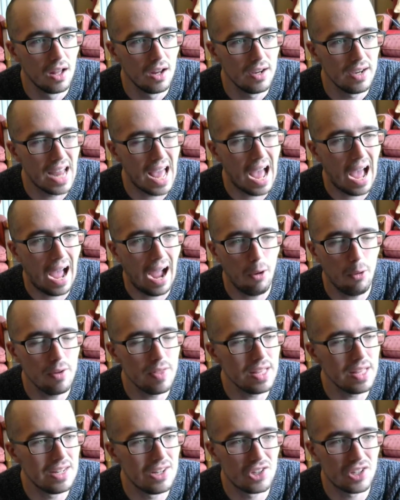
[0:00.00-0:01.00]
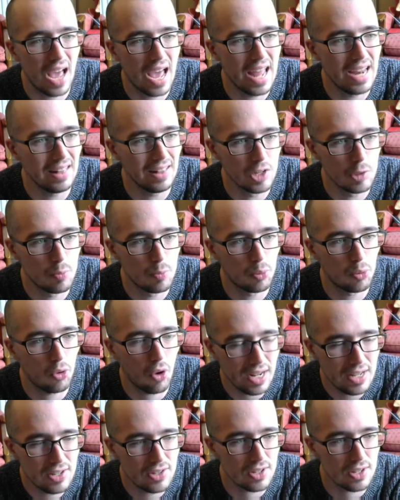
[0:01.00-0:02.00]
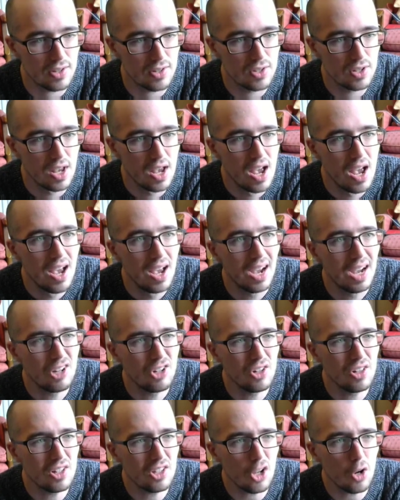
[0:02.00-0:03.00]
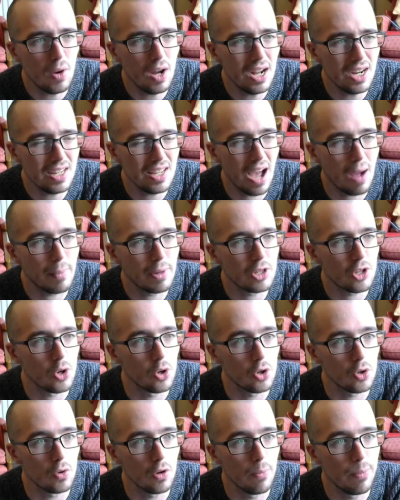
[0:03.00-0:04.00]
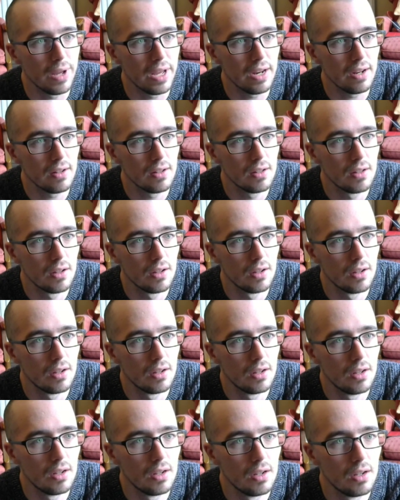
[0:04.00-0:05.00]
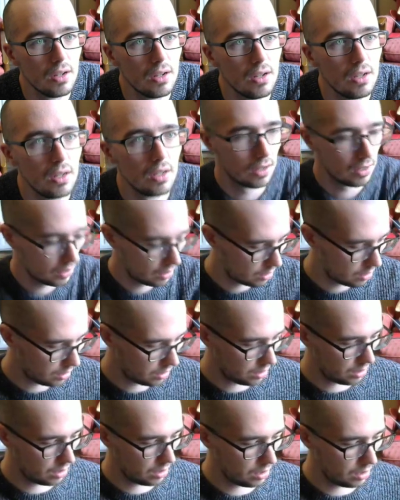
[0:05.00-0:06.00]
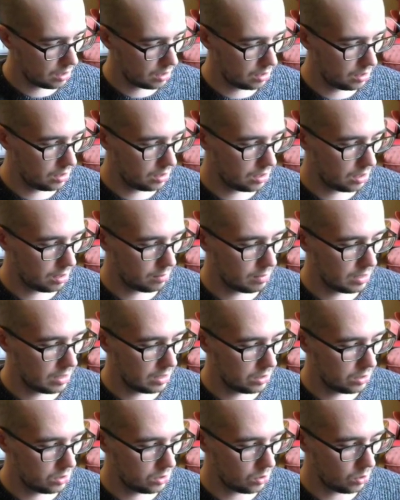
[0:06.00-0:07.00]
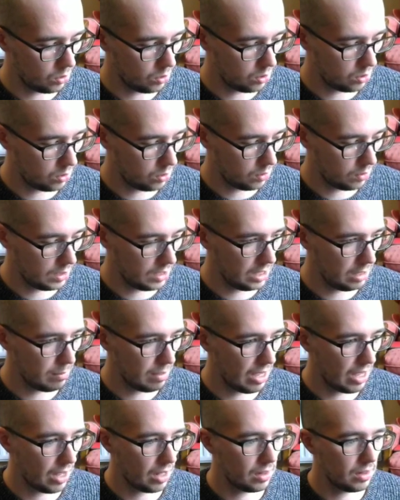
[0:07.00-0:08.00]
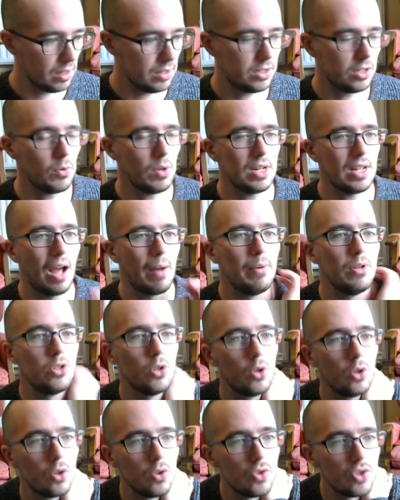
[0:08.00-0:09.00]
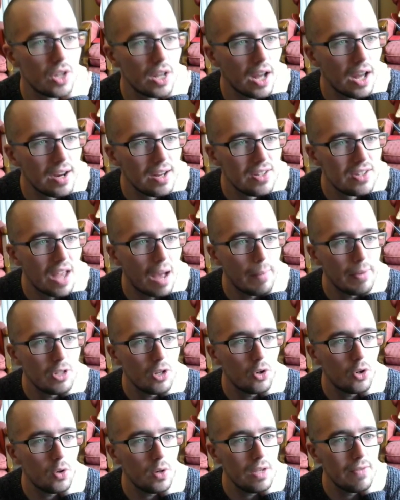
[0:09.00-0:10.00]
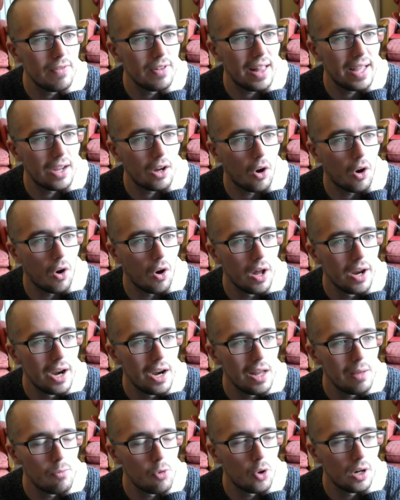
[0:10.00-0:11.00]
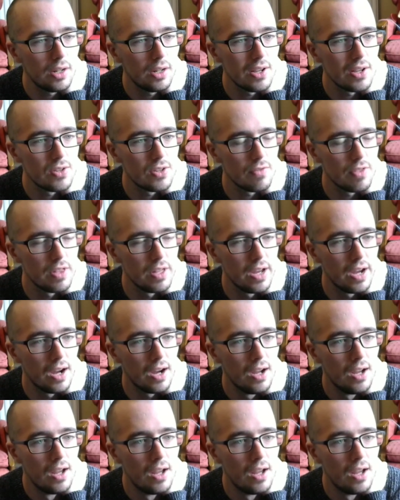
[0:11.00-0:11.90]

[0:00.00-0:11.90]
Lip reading: Now, how are they deciding these prices? Actually, let's go hunt Yamatoku a bit. Yamatoku eBay. Let's see what Yamatoku's got. Is Yamatoku even like on anymore because of the?